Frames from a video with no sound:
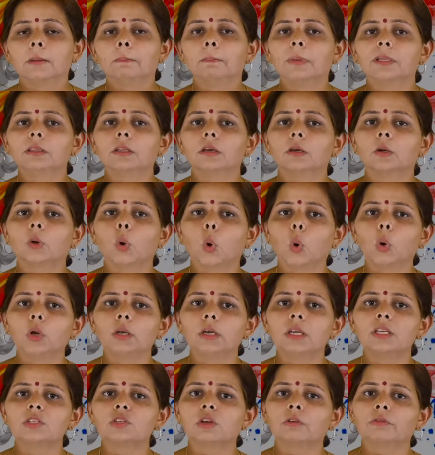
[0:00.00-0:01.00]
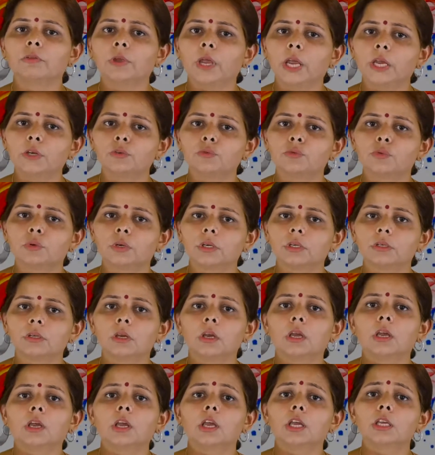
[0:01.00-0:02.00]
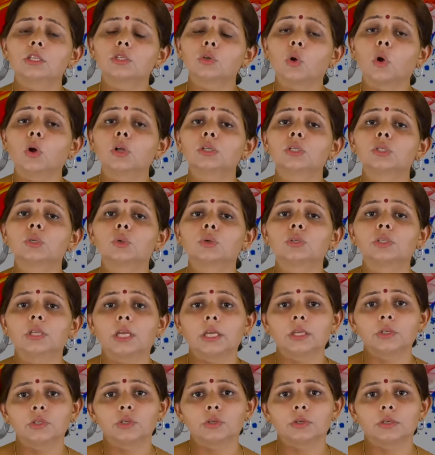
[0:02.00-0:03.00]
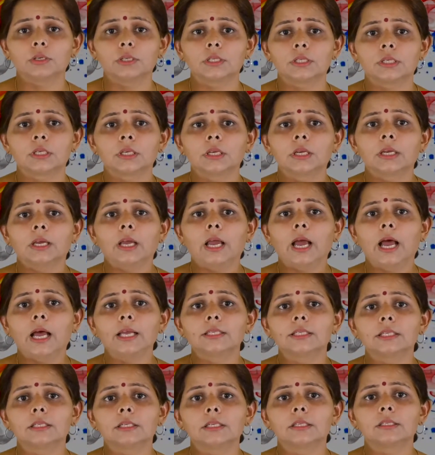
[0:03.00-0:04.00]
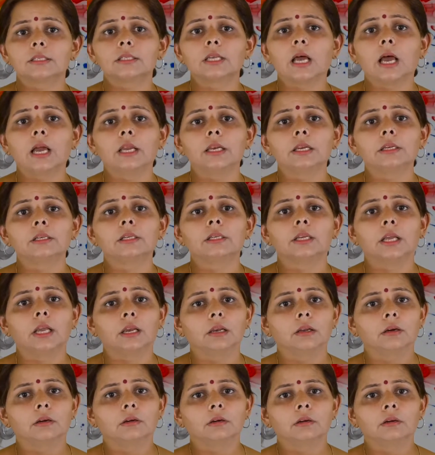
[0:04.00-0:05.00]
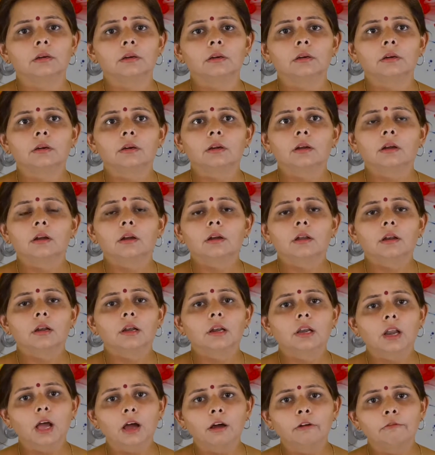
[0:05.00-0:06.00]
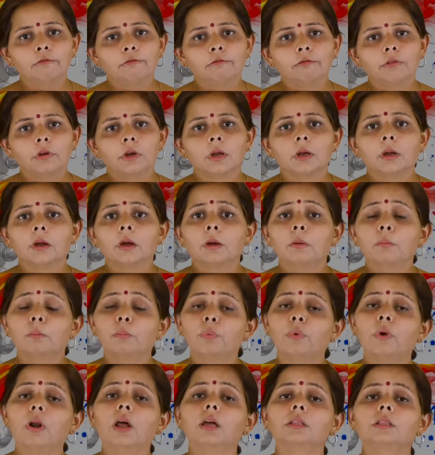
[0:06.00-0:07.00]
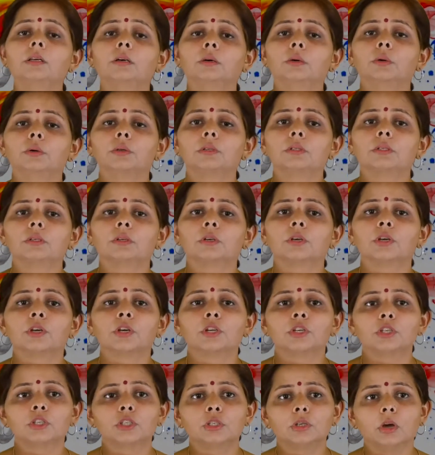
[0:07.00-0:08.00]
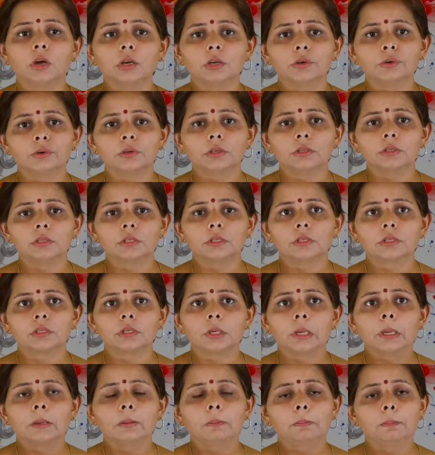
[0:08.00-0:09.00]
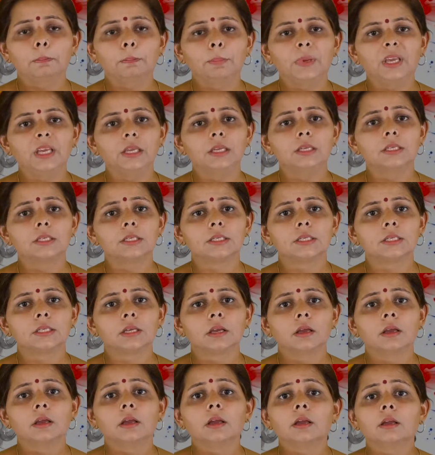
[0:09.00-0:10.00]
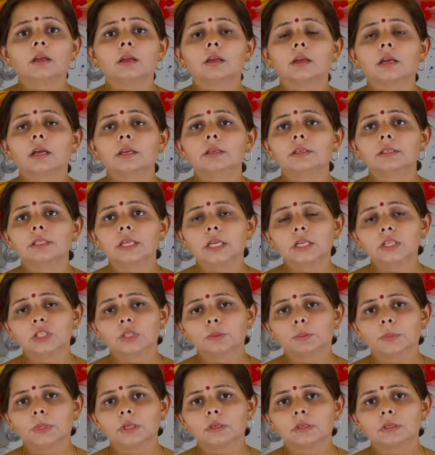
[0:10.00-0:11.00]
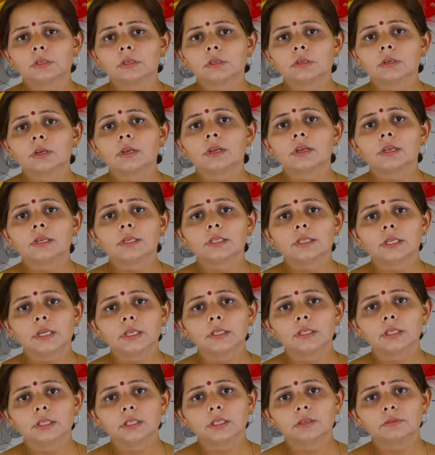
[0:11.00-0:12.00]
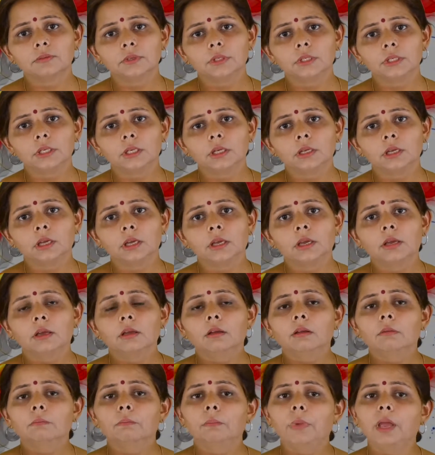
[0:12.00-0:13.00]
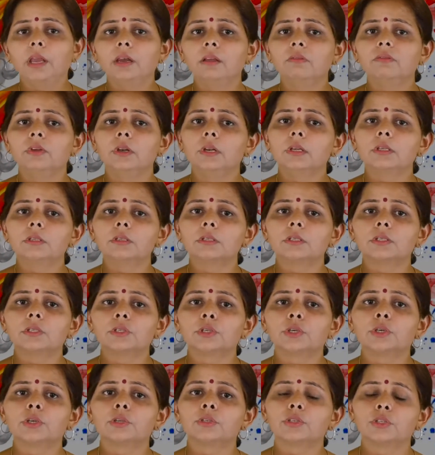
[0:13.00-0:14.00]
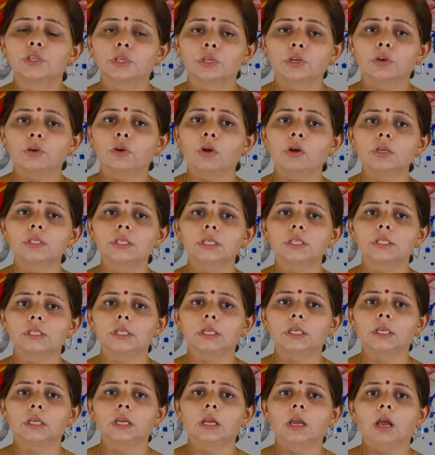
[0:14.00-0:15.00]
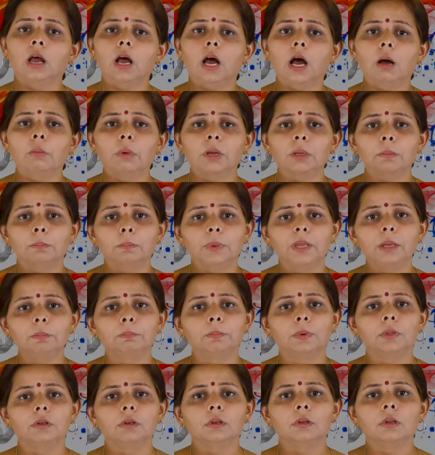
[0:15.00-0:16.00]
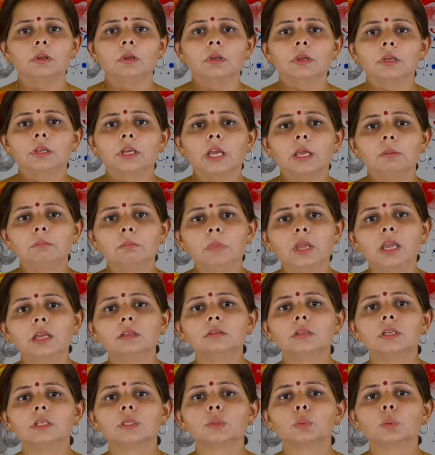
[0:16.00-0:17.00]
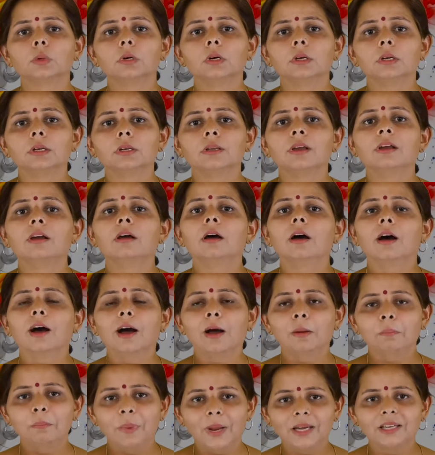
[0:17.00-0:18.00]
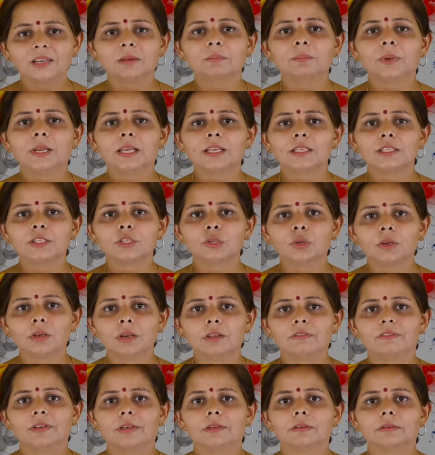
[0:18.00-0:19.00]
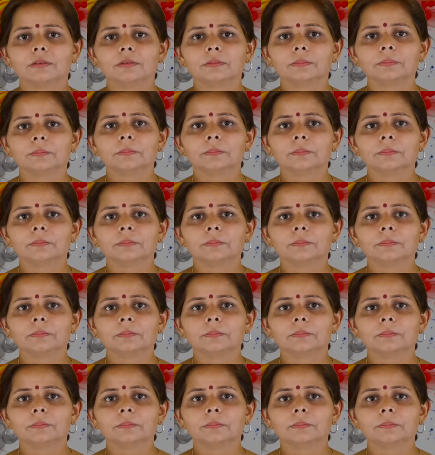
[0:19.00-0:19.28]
but the coldness of hatred is also dangerous as it is silent killer. Love, brotherhood, tolerance, peace, contentment, sensitivity, benevolence, generosity among people can make this world a better place to live in.